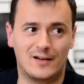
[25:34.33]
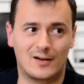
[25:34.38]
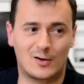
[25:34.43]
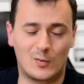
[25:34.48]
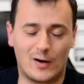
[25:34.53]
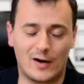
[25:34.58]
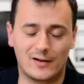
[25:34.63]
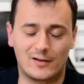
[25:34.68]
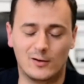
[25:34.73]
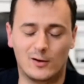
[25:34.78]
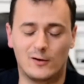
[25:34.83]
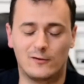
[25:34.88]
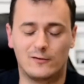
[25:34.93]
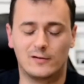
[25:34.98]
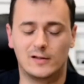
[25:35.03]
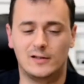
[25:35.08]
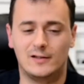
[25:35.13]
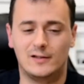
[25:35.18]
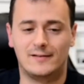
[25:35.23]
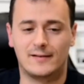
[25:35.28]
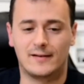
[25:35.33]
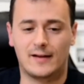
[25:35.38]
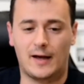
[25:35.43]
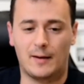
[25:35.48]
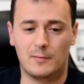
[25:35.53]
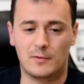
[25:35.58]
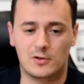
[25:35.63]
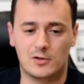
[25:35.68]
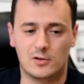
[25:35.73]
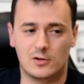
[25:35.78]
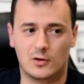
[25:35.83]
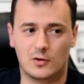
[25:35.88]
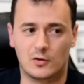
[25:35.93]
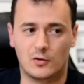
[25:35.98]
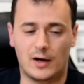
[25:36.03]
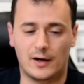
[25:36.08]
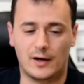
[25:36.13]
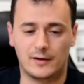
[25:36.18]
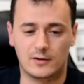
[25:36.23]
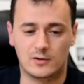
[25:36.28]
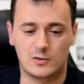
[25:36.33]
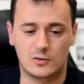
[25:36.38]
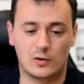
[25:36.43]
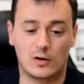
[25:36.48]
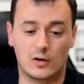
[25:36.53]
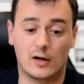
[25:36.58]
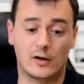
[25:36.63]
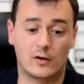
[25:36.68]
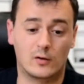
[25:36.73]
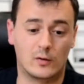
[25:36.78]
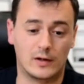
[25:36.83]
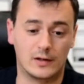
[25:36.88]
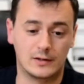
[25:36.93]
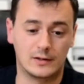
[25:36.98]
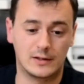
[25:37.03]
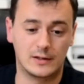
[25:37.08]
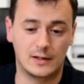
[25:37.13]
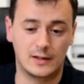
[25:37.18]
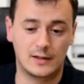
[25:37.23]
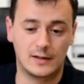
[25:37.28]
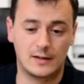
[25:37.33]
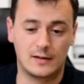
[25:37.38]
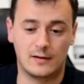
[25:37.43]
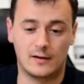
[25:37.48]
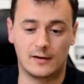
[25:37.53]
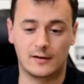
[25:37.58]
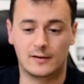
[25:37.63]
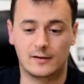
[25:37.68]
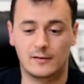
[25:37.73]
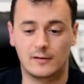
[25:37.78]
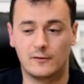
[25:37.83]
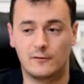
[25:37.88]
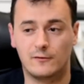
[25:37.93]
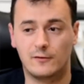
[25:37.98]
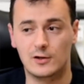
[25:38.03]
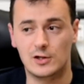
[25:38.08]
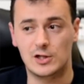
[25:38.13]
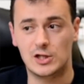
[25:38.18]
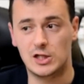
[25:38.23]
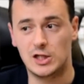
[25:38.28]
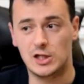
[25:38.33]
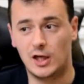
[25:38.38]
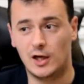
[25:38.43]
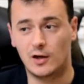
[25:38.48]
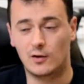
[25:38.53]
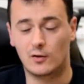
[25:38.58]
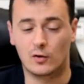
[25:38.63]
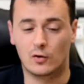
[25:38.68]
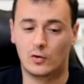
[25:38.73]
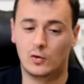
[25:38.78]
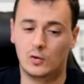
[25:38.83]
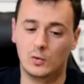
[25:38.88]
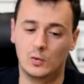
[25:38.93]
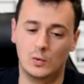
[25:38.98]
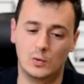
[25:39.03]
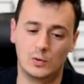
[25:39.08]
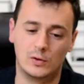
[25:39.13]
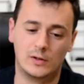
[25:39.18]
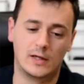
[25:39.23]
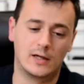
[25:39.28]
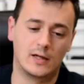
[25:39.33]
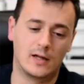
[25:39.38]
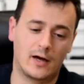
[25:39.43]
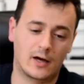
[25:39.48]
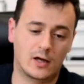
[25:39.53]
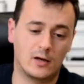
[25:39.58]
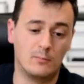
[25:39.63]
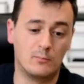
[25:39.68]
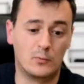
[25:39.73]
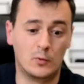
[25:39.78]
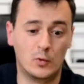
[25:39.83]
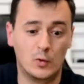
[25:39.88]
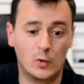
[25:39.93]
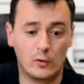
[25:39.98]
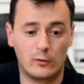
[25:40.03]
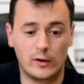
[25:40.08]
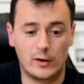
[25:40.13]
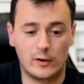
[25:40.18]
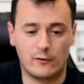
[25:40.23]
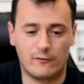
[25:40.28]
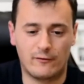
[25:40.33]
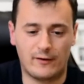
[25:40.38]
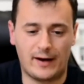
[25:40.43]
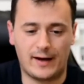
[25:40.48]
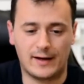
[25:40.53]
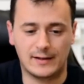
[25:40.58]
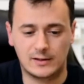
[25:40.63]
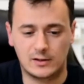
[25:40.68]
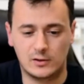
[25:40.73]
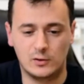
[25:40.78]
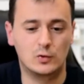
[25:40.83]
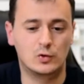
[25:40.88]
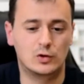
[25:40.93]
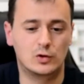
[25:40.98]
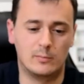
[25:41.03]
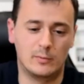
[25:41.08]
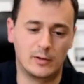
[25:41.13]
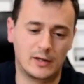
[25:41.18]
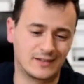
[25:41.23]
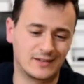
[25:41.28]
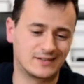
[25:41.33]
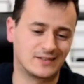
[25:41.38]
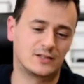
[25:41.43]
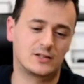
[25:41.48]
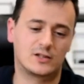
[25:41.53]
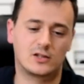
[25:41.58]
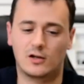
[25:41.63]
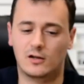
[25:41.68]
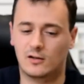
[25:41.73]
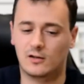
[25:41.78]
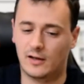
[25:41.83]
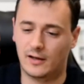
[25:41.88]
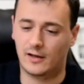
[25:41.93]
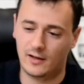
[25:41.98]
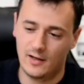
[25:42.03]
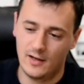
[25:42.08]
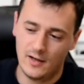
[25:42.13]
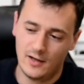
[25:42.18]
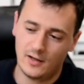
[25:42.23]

quite often in amateur riders for like racing like the first year or two they like improve very fast usually because they start like